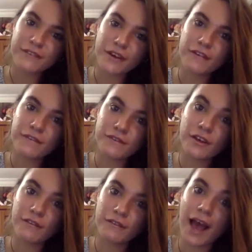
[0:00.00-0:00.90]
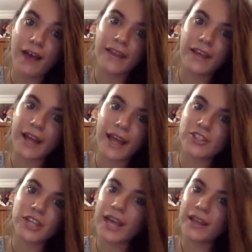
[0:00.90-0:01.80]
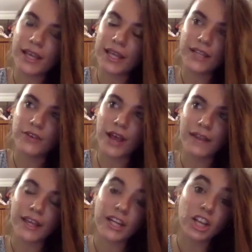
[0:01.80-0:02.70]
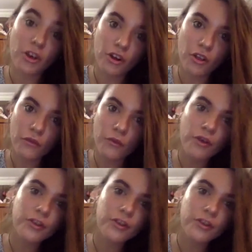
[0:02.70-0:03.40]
of how they're going to educate their kids or how they're going to learn on the road.